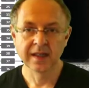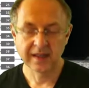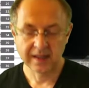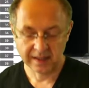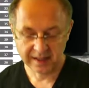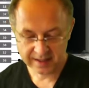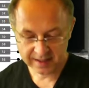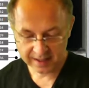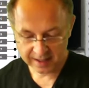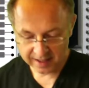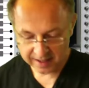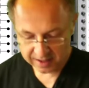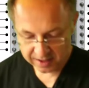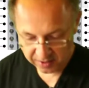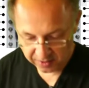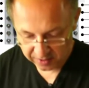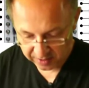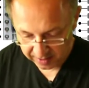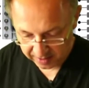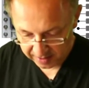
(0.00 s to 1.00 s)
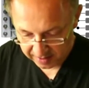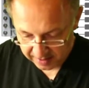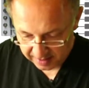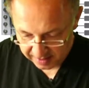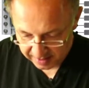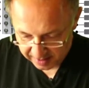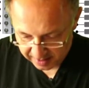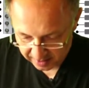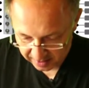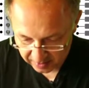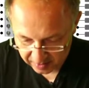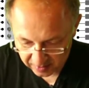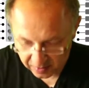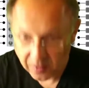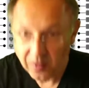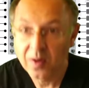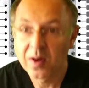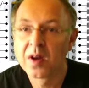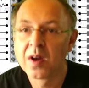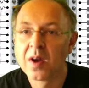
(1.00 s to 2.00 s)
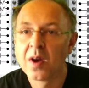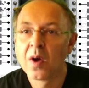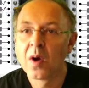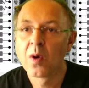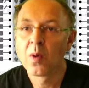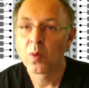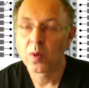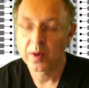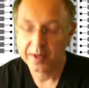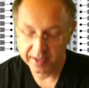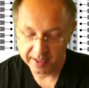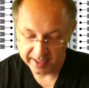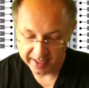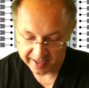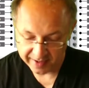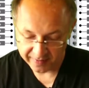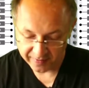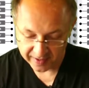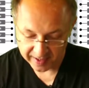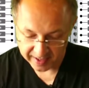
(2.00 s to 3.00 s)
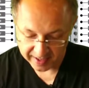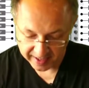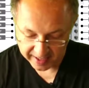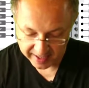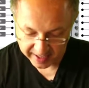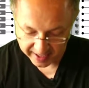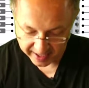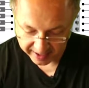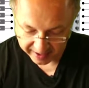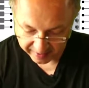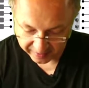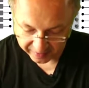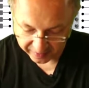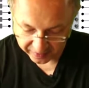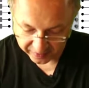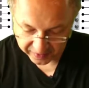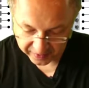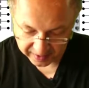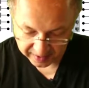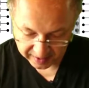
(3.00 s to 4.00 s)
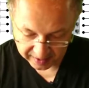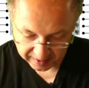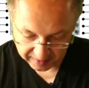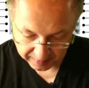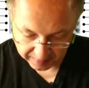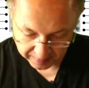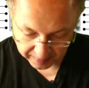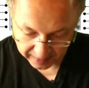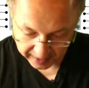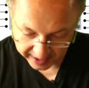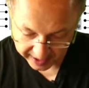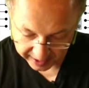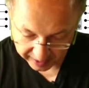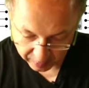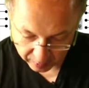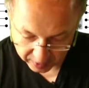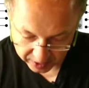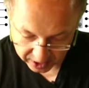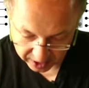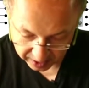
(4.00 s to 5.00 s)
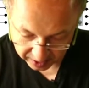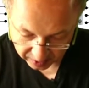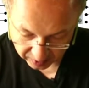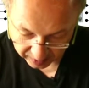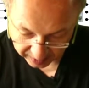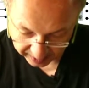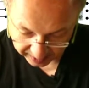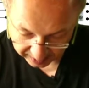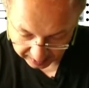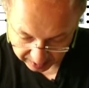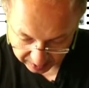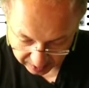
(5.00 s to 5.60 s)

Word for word: let's get started. So what I have, I have uh, black, which I connect